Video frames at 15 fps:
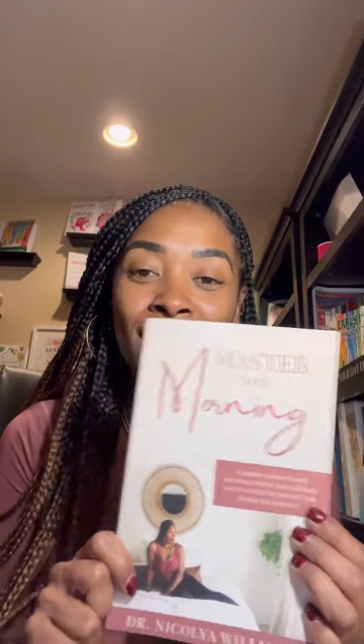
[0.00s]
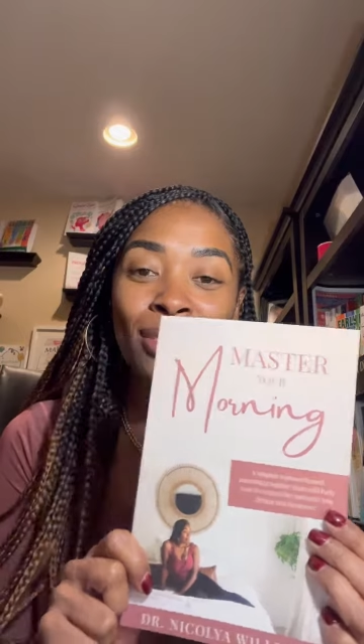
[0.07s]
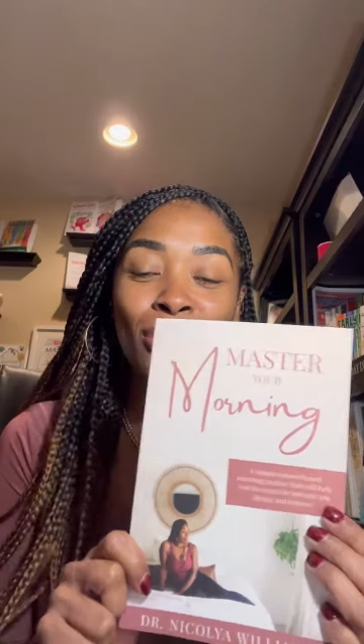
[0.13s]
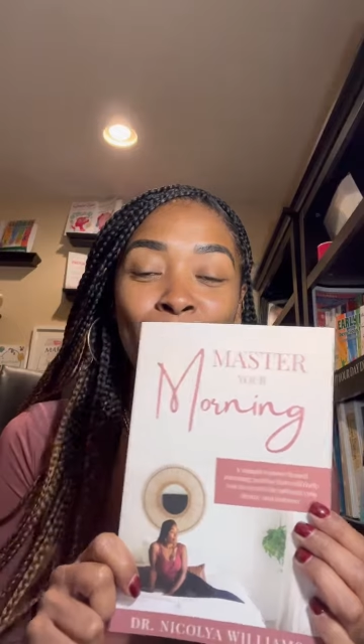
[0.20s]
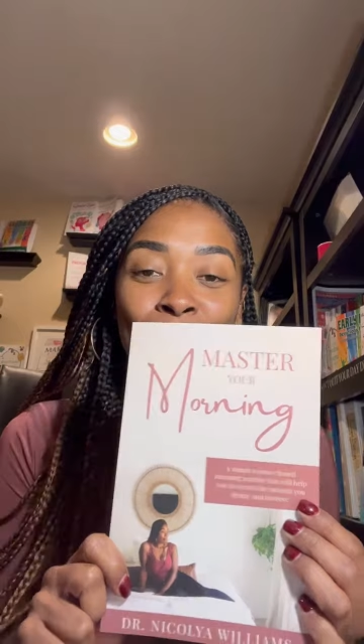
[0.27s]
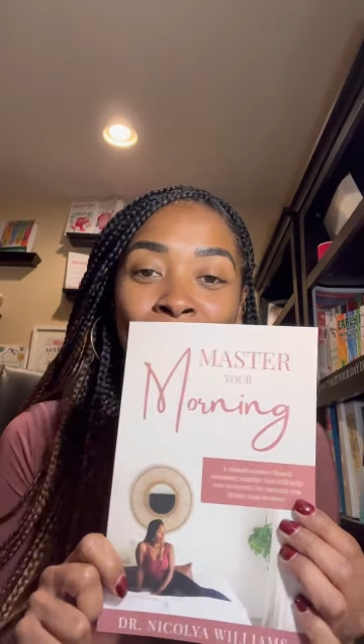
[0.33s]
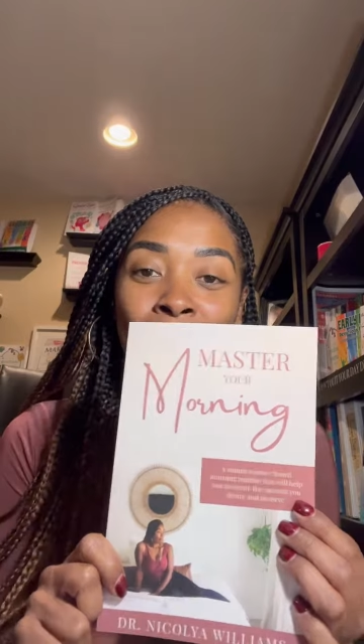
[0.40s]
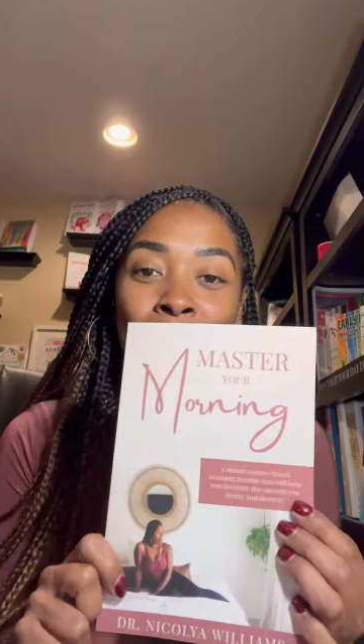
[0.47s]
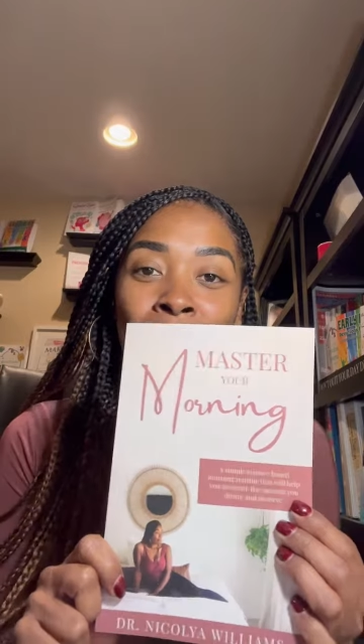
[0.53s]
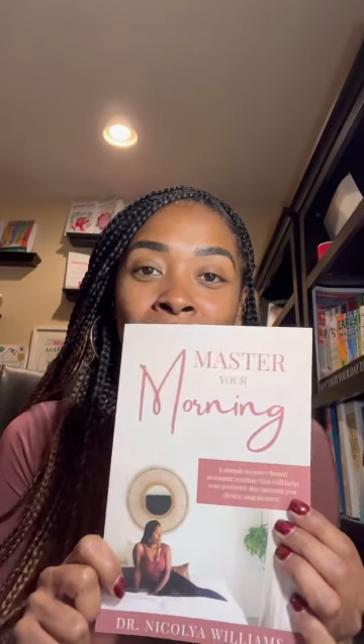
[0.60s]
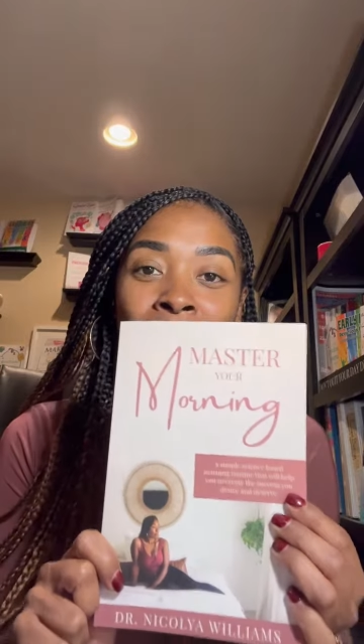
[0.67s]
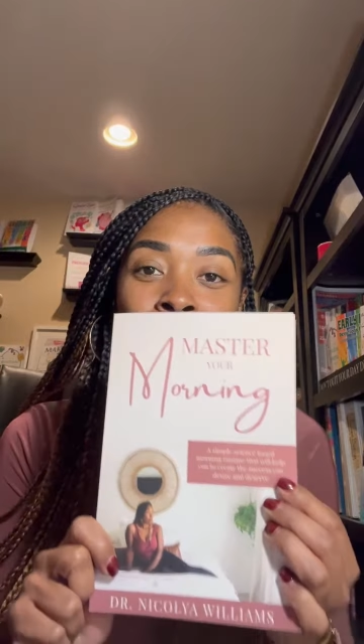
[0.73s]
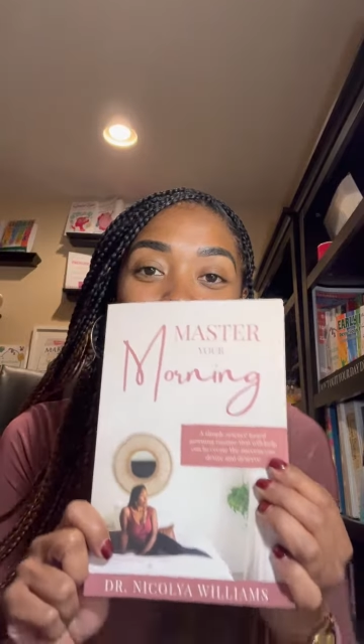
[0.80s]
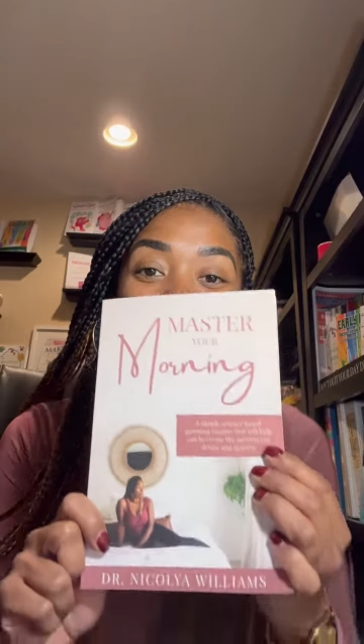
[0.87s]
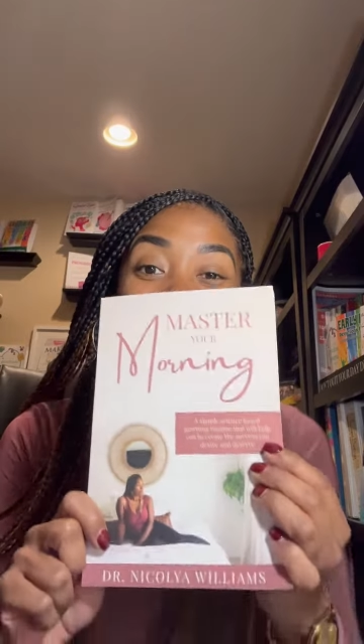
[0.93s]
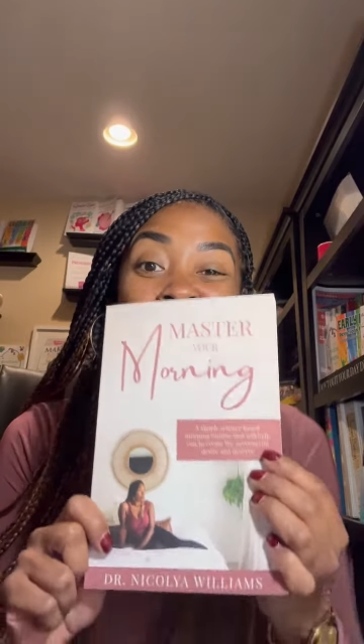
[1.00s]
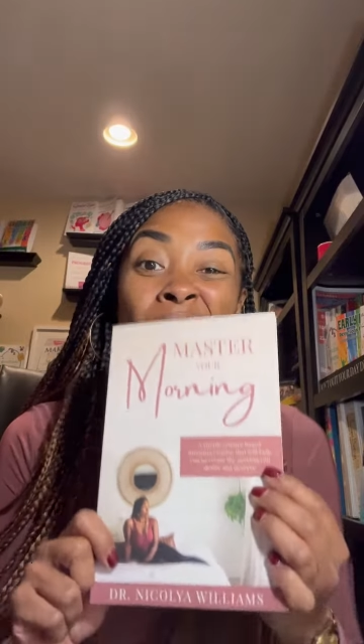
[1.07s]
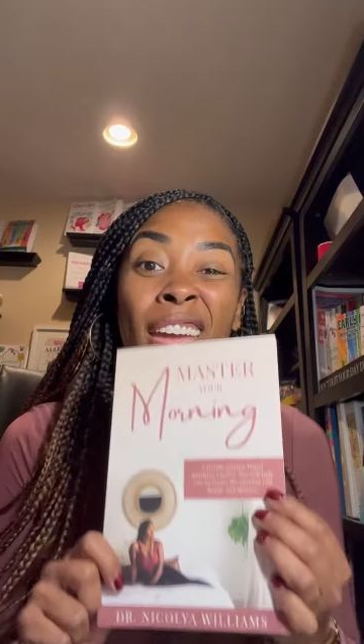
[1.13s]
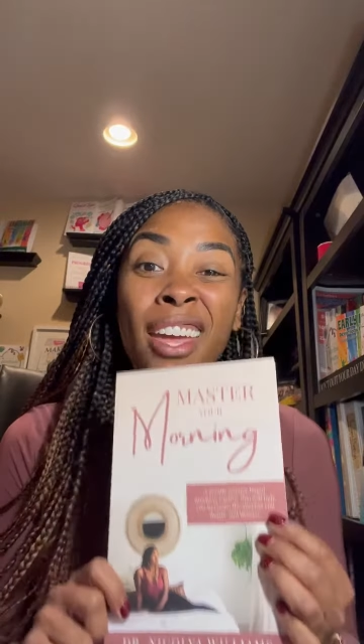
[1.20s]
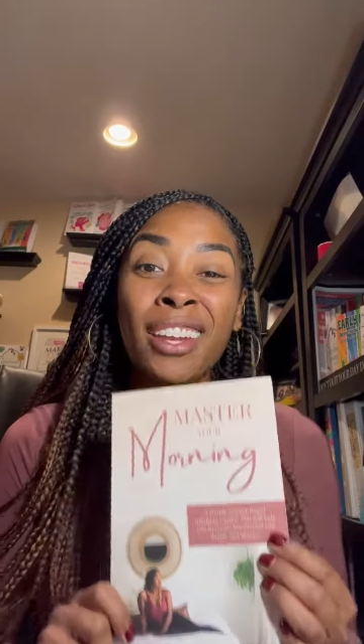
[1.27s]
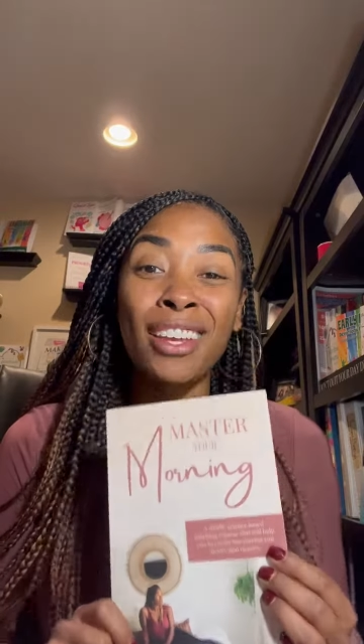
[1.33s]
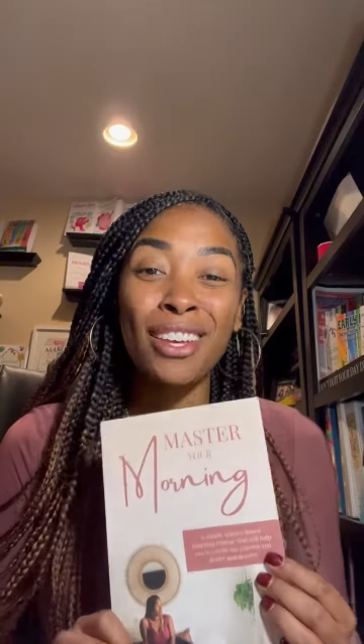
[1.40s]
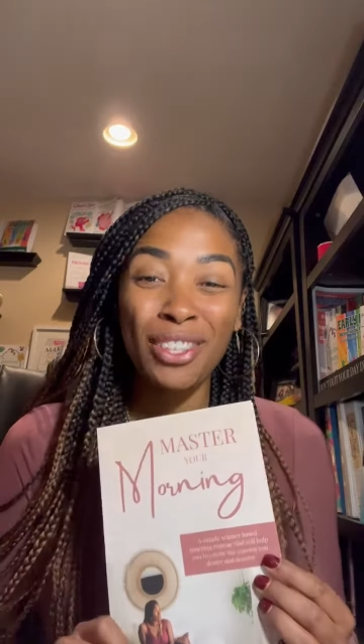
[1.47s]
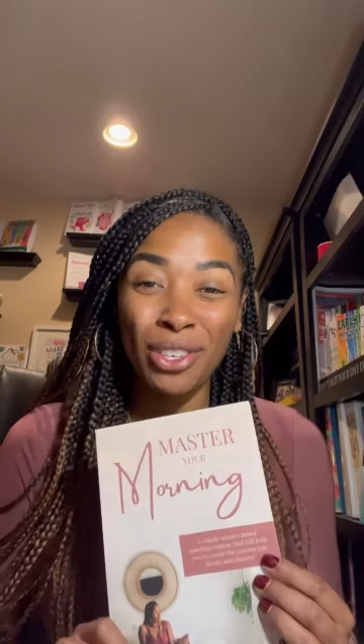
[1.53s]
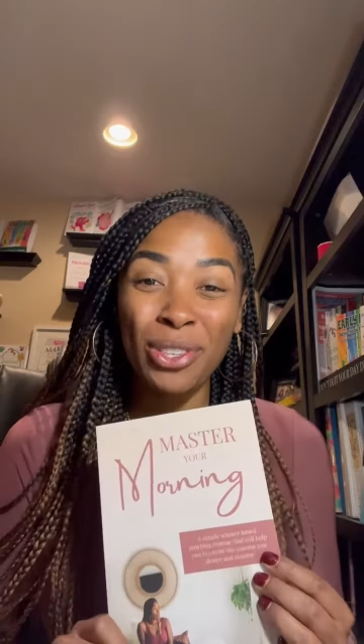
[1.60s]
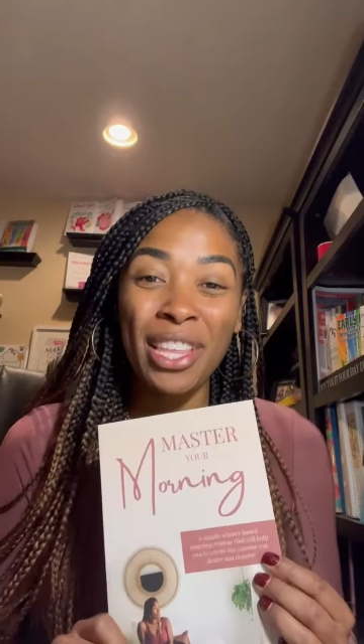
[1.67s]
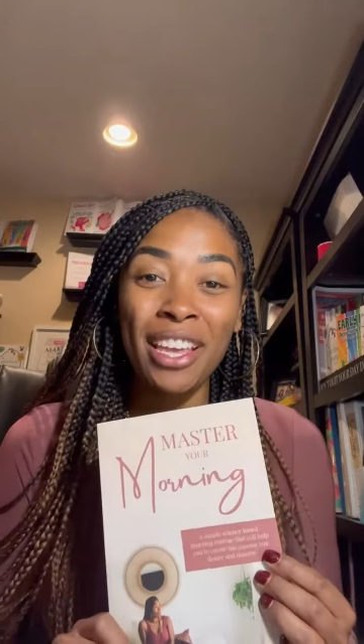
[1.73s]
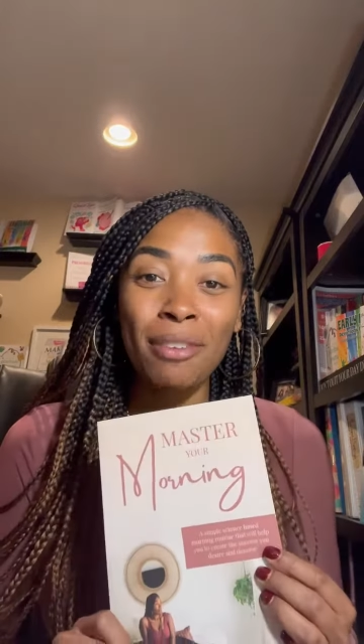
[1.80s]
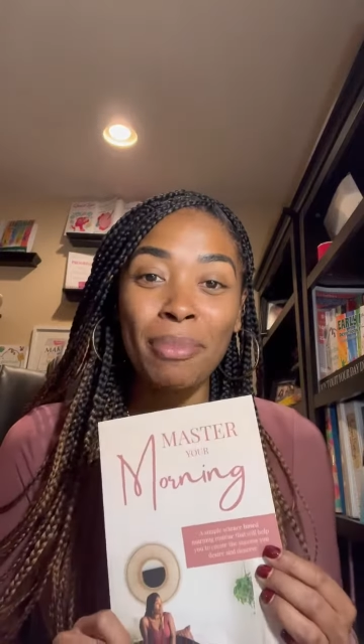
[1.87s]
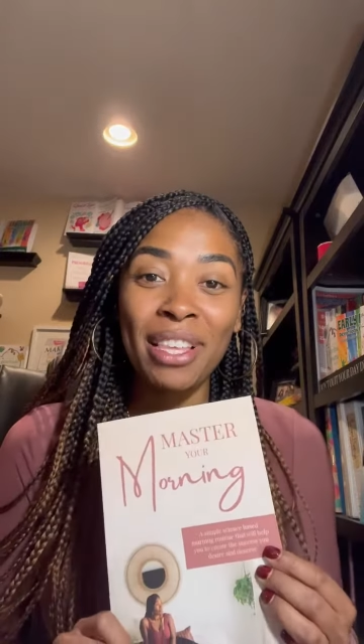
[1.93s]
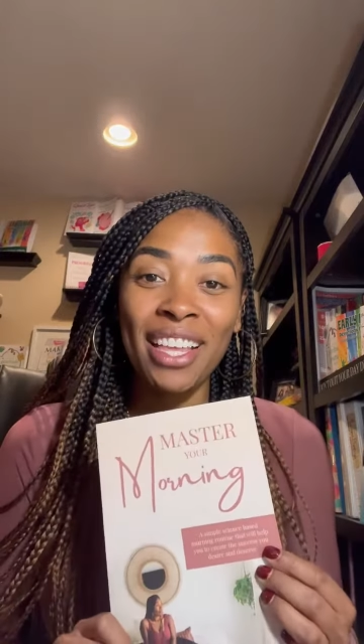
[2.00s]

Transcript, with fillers: Nicolya Williams, and you'll thank me